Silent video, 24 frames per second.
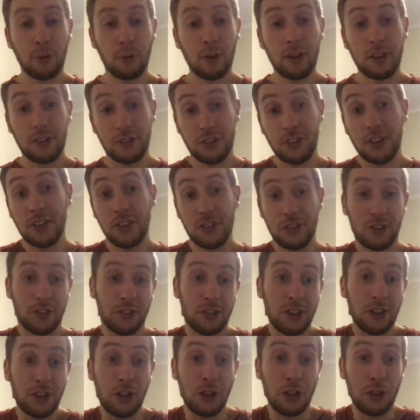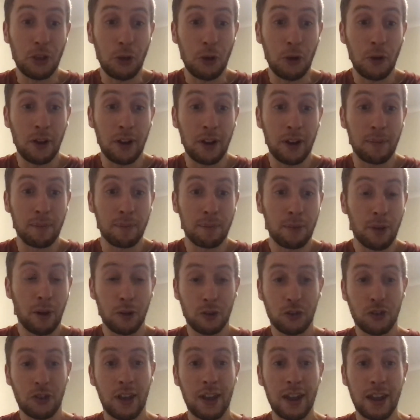it's easier said than done, and I'm not
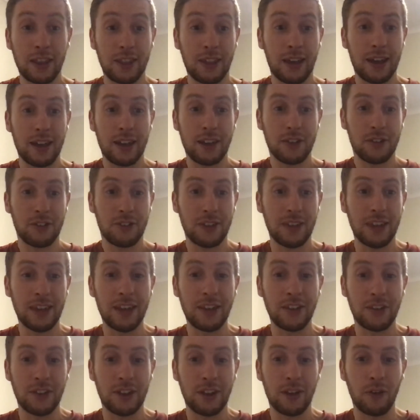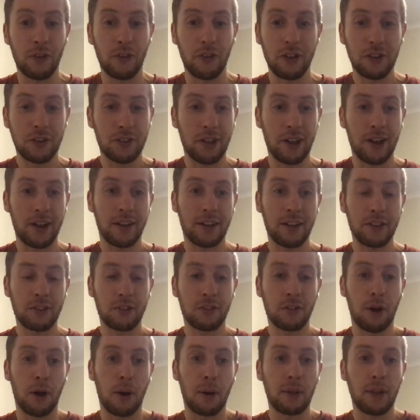saying that it's easy or it's like it's
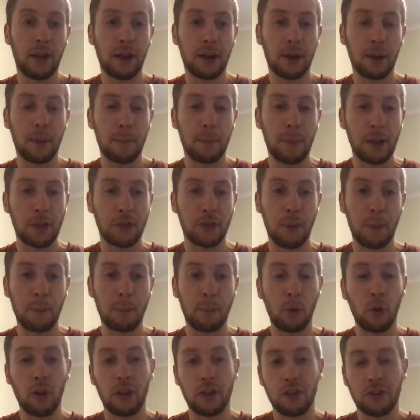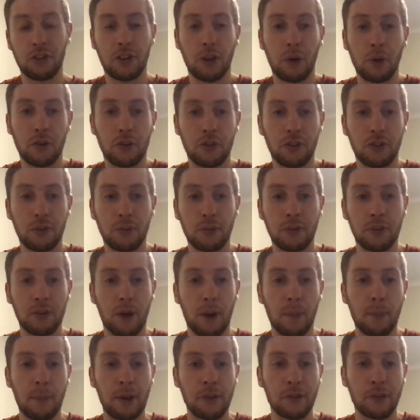not like a magic bullet. Stoicism is not
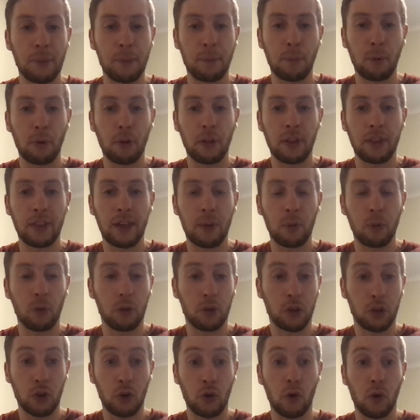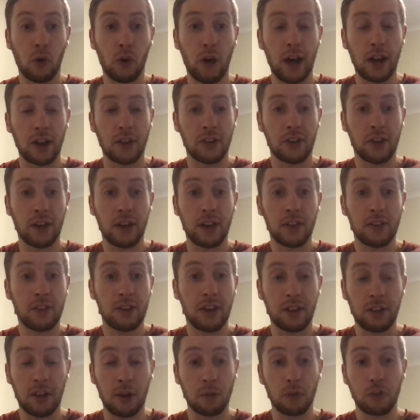a magic bullet that will cure anxiety.
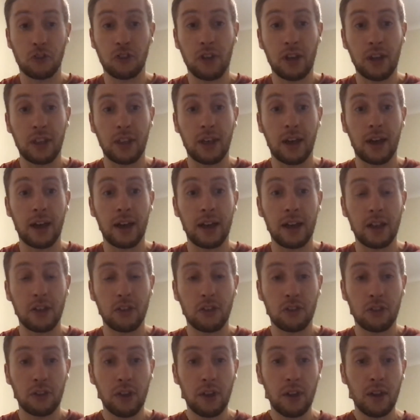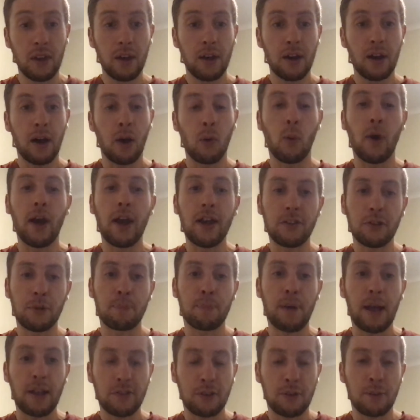I don't say that. It's a way to
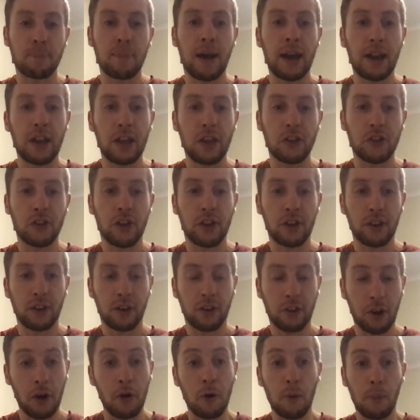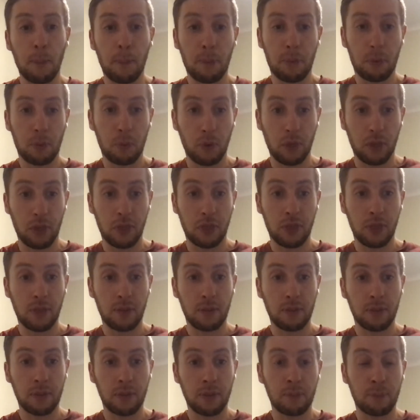better manage and cope with
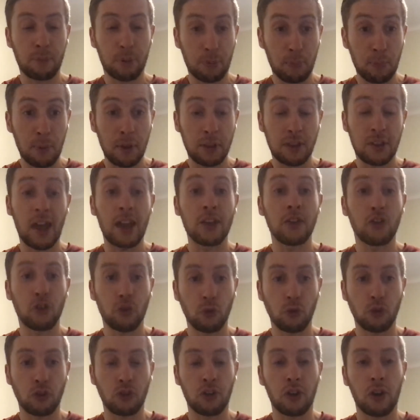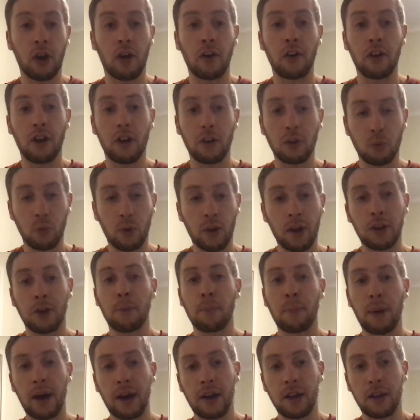potential scenarios where you
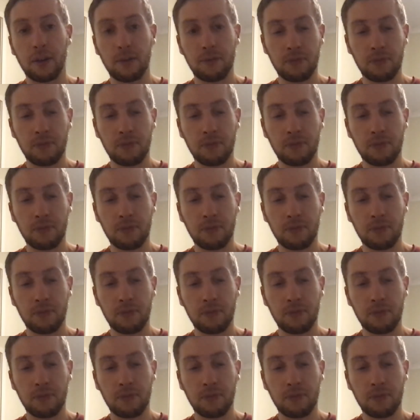might